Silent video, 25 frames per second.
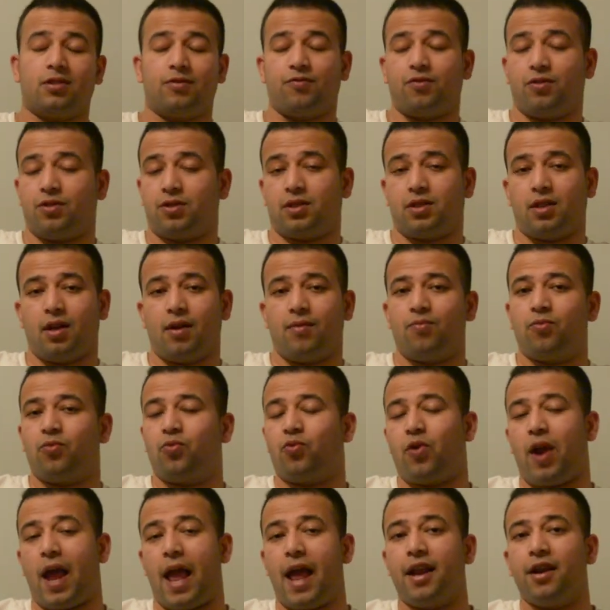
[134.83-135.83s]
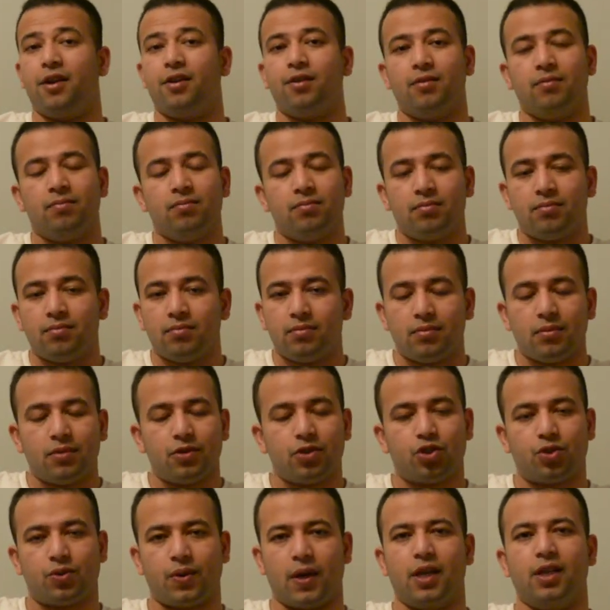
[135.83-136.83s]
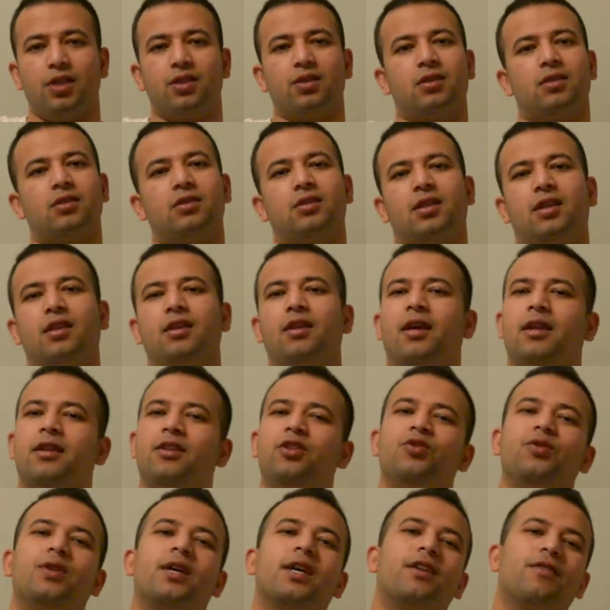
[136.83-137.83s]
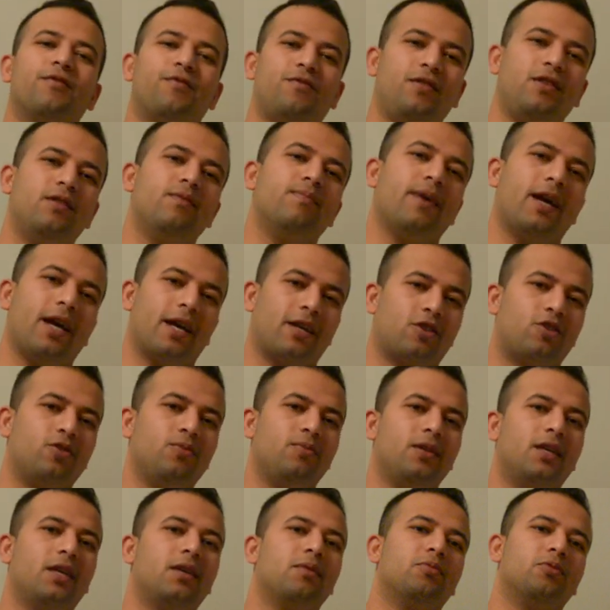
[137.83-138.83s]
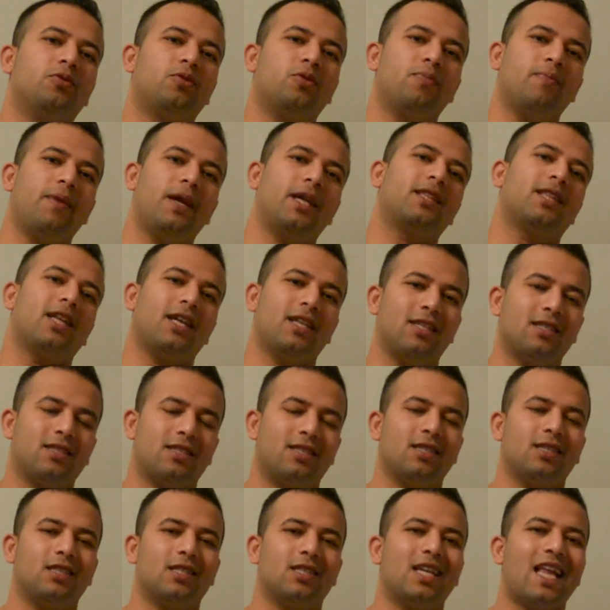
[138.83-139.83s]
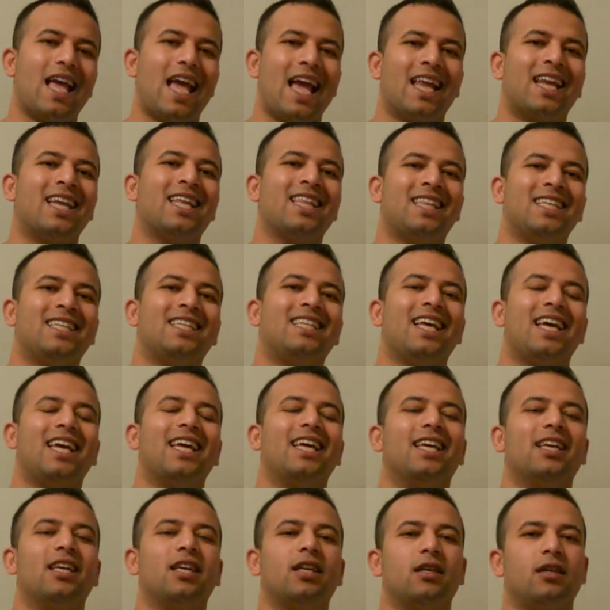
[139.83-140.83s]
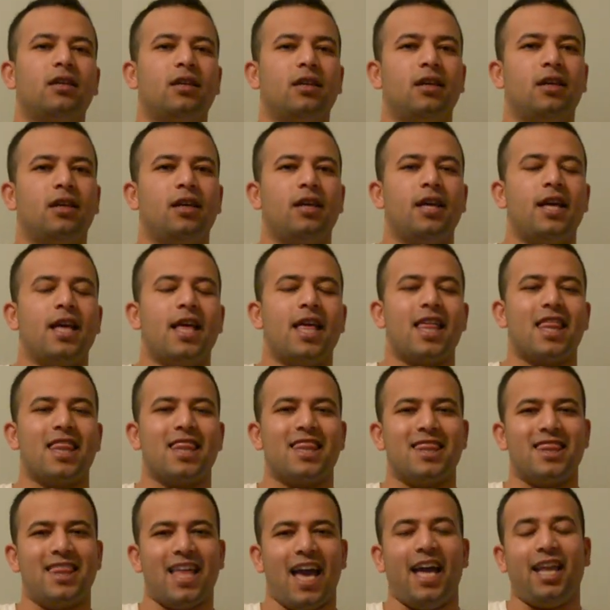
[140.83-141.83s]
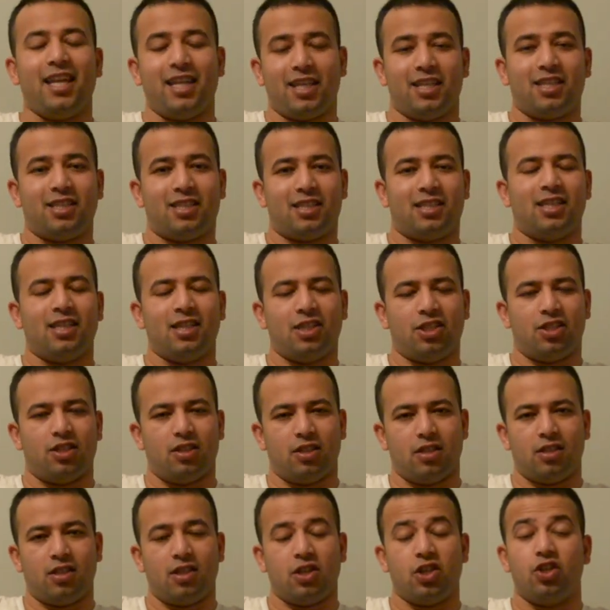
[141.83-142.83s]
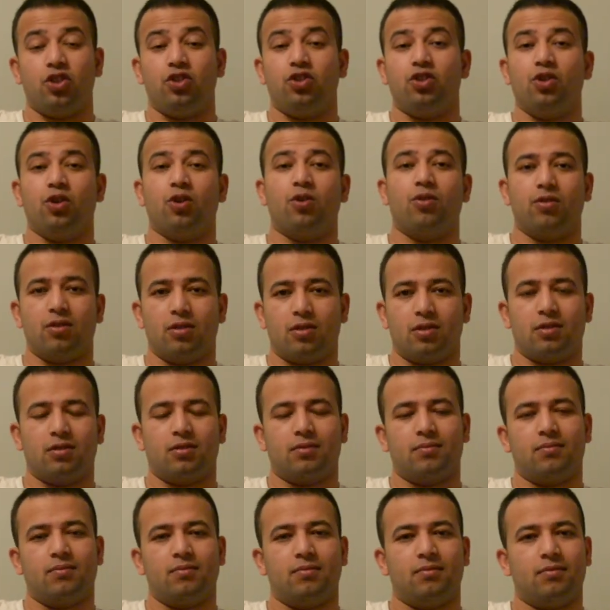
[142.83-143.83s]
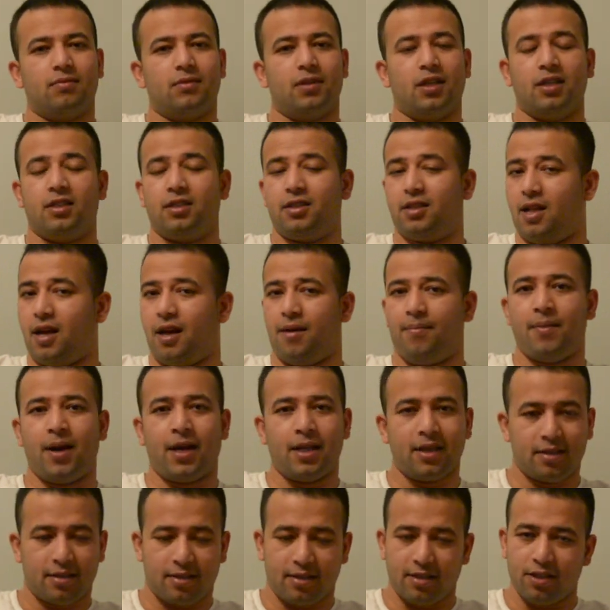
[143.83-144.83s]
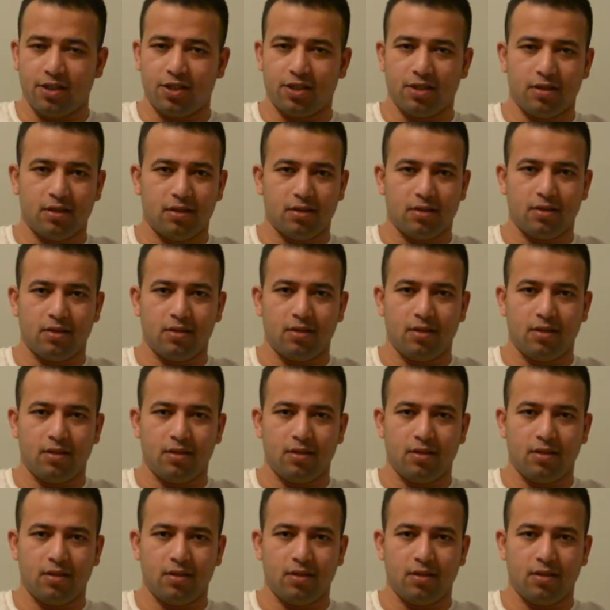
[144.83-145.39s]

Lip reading: for some random strangers, and you get a feedback to be able to make that decision. End of the day, that decision is yours. It's not my decision.